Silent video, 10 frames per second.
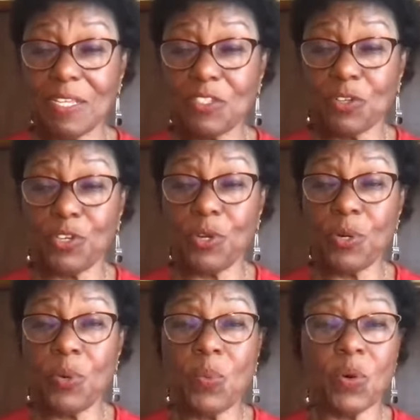So
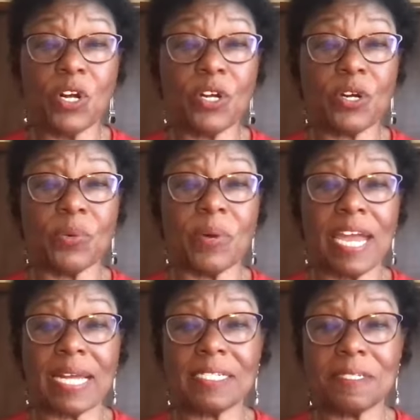you were
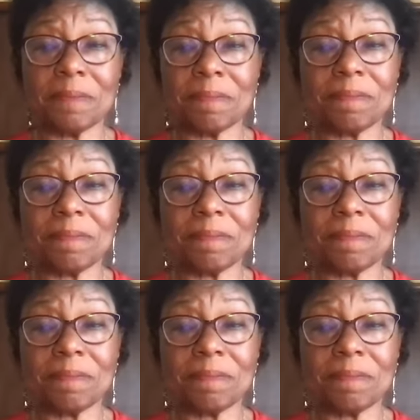correct.